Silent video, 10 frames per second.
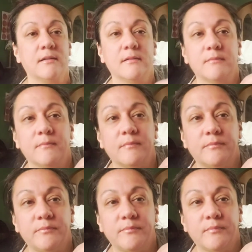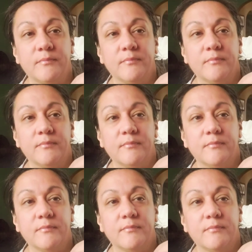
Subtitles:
[no speech]